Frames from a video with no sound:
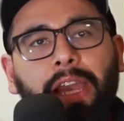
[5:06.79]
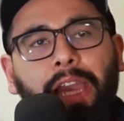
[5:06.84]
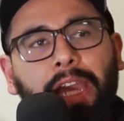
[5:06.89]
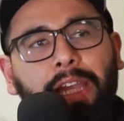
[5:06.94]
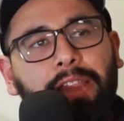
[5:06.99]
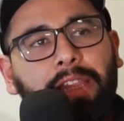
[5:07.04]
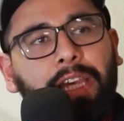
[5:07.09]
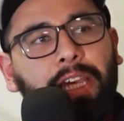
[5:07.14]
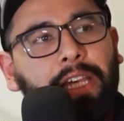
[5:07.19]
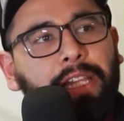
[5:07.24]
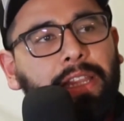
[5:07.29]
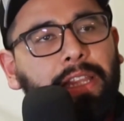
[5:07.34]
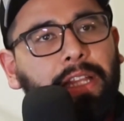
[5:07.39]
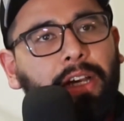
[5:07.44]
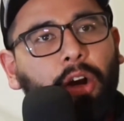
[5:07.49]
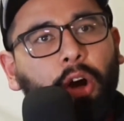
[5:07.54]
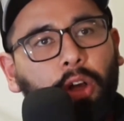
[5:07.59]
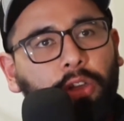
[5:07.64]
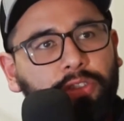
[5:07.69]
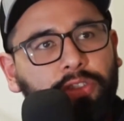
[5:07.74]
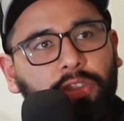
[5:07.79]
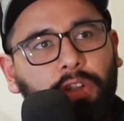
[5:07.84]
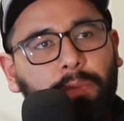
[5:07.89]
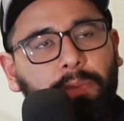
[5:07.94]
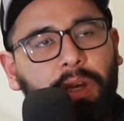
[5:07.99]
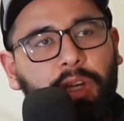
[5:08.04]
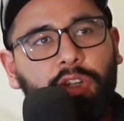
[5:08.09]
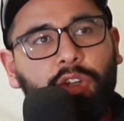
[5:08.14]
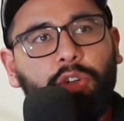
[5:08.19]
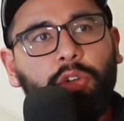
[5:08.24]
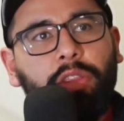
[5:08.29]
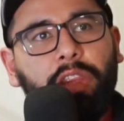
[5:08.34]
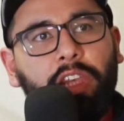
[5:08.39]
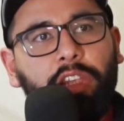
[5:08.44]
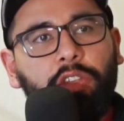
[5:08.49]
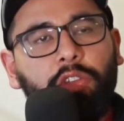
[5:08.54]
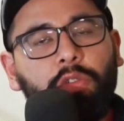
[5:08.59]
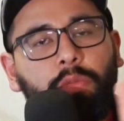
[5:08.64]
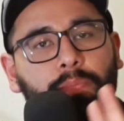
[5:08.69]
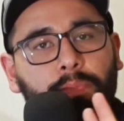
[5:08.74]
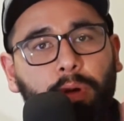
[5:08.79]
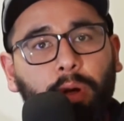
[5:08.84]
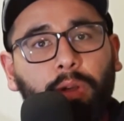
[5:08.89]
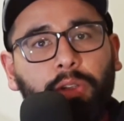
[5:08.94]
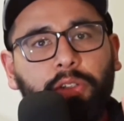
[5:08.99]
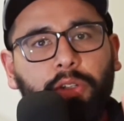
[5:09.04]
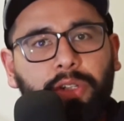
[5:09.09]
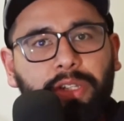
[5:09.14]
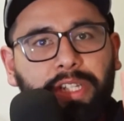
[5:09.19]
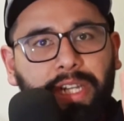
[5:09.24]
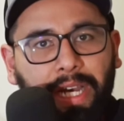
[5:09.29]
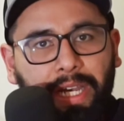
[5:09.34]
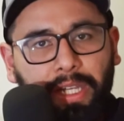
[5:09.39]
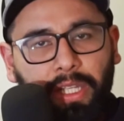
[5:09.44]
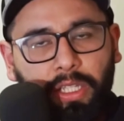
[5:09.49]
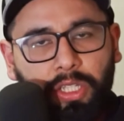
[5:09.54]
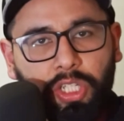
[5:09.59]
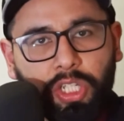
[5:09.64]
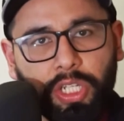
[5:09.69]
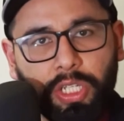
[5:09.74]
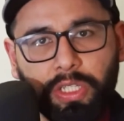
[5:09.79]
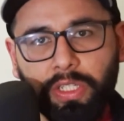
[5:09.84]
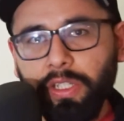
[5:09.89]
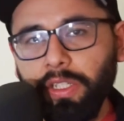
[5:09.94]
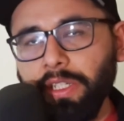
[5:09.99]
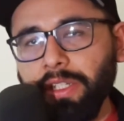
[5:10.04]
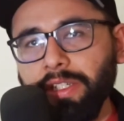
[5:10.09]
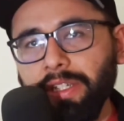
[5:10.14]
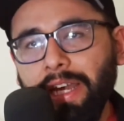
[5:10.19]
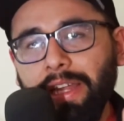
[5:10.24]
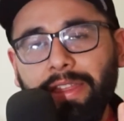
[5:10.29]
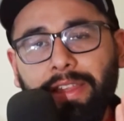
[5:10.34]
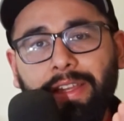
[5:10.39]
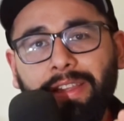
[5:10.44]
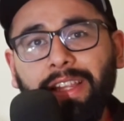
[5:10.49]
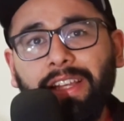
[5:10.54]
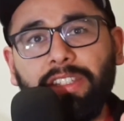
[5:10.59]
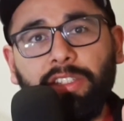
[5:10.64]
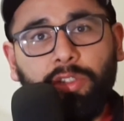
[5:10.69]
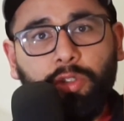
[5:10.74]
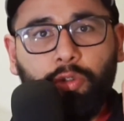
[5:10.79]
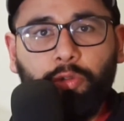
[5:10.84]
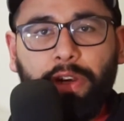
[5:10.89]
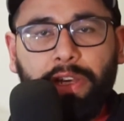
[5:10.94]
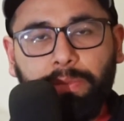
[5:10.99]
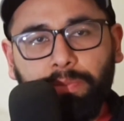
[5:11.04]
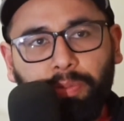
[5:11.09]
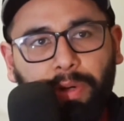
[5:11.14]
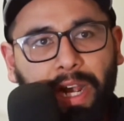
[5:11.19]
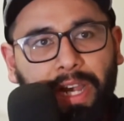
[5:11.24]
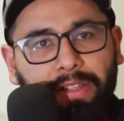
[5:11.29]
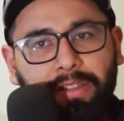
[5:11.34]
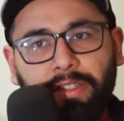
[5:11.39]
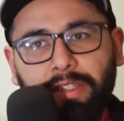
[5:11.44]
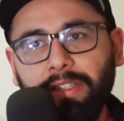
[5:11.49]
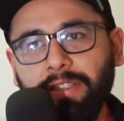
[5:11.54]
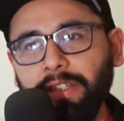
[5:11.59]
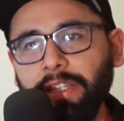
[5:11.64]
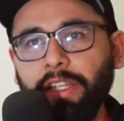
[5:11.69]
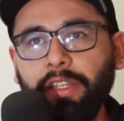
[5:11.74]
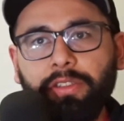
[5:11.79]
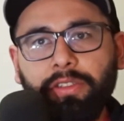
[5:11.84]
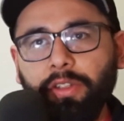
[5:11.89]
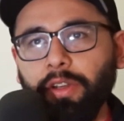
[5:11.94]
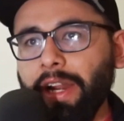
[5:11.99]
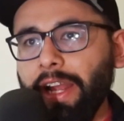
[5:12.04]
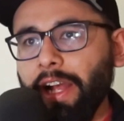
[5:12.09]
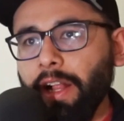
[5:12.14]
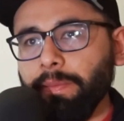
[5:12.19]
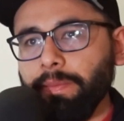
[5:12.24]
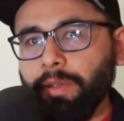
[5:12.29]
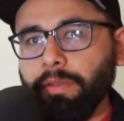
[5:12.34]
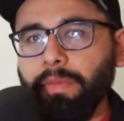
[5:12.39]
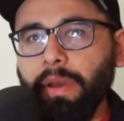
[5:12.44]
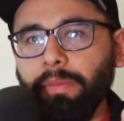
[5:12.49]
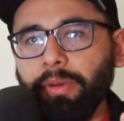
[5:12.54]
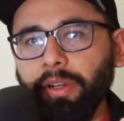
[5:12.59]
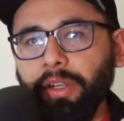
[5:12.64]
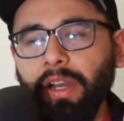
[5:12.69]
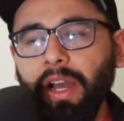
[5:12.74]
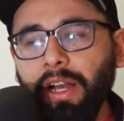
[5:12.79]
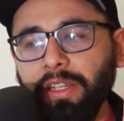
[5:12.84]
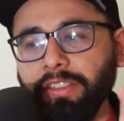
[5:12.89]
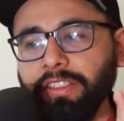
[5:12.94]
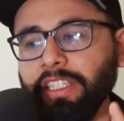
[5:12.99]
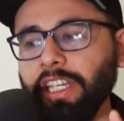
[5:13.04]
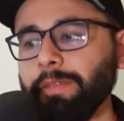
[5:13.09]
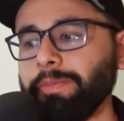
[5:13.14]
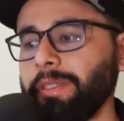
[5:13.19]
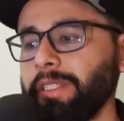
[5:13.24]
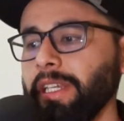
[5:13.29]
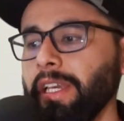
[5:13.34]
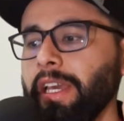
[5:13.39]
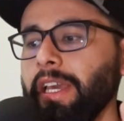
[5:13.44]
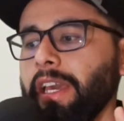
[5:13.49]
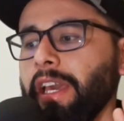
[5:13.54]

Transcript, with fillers: And then also make sure that you build your giant cheat sheets. I think that's great practice and it's gonna help remember concepts.